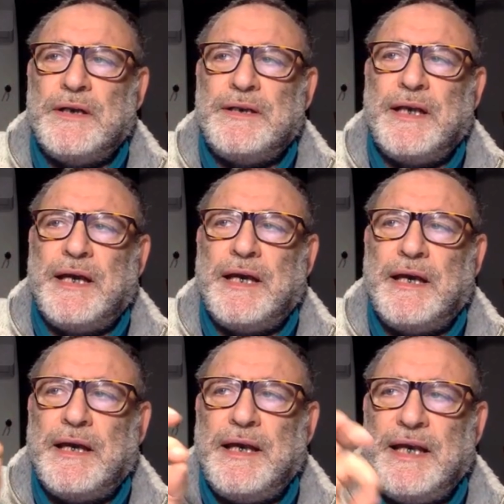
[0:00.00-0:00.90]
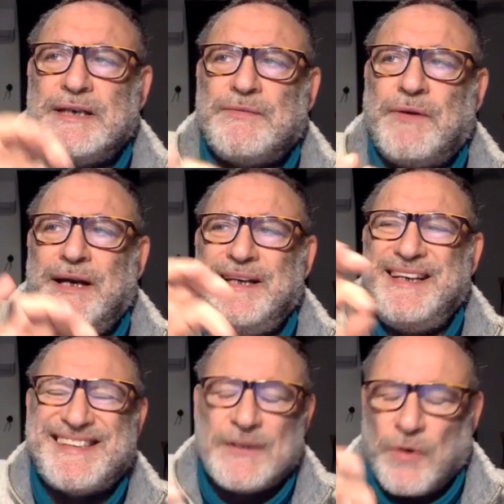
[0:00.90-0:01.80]
the
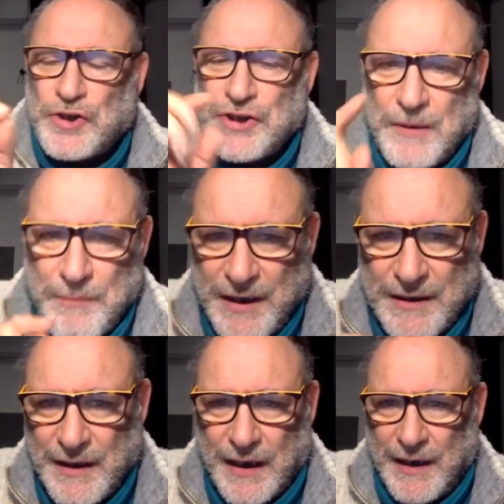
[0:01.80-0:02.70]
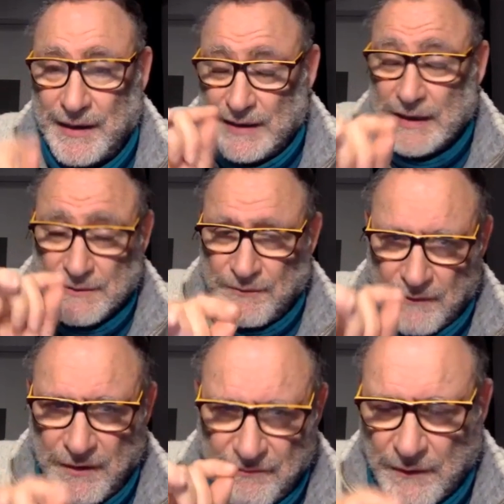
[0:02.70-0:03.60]
Israeli social media, and this is
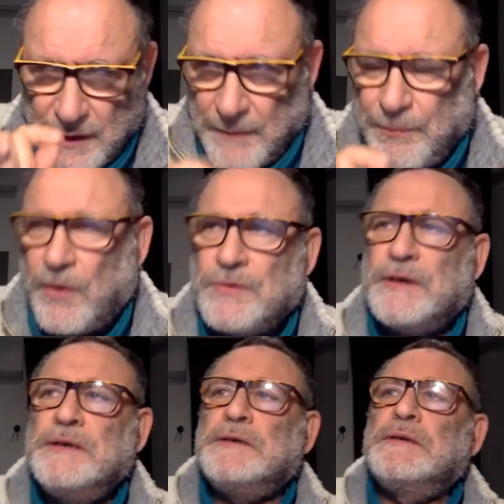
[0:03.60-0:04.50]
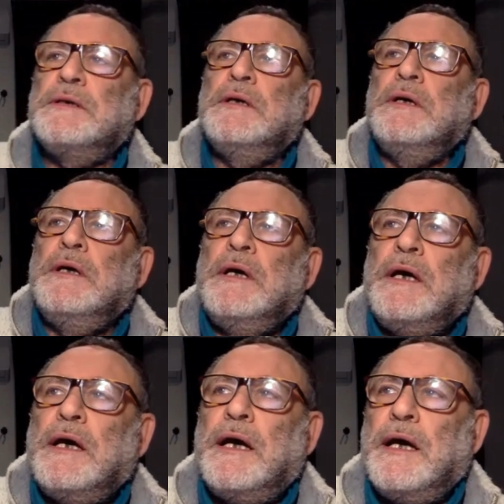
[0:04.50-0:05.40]
very, very important.
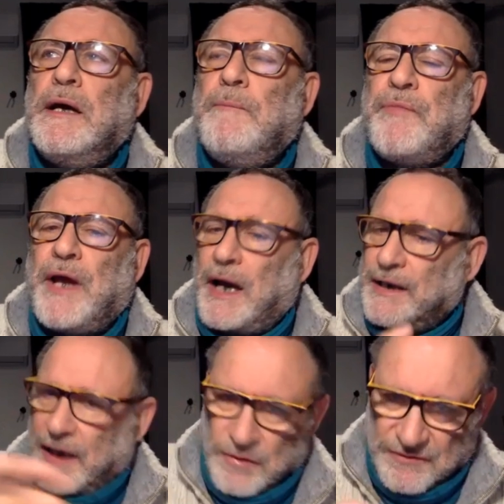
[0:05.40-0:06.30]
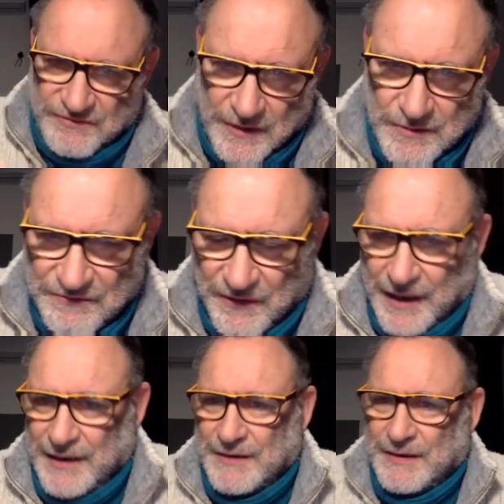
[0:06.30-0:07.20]
I cannot
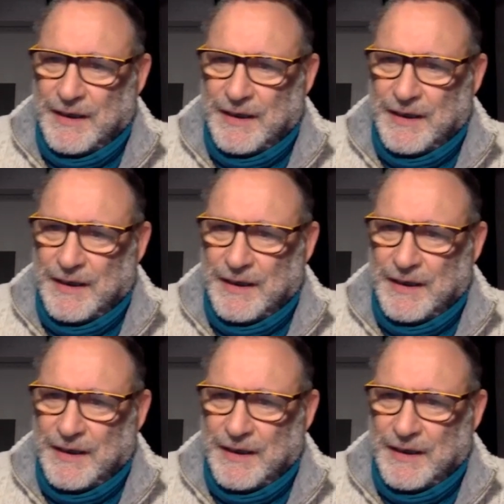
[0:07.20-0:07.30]
verify it